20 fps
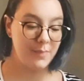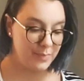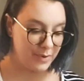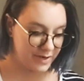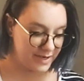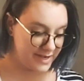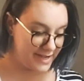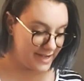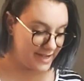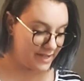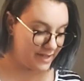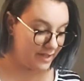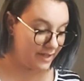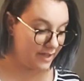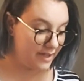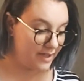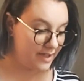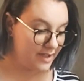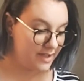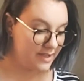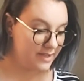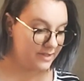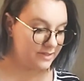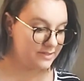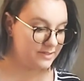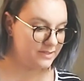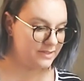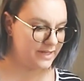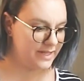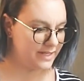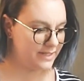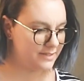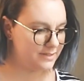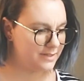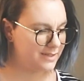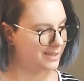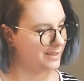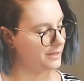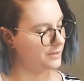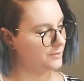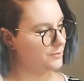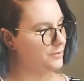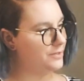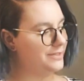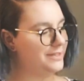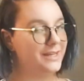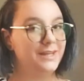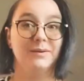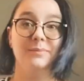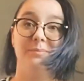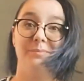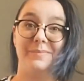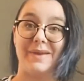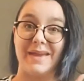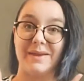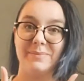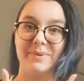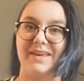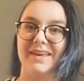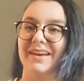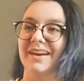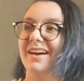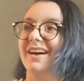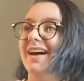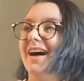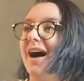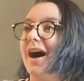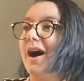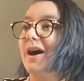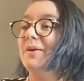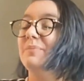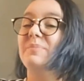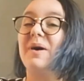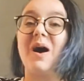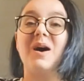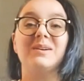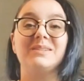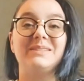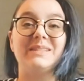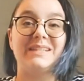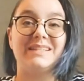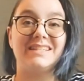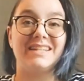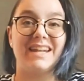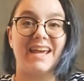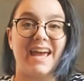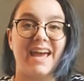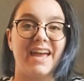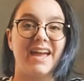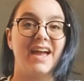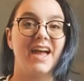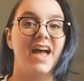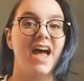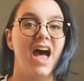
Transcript: pretty neat, interesting, maybe, unboxing today.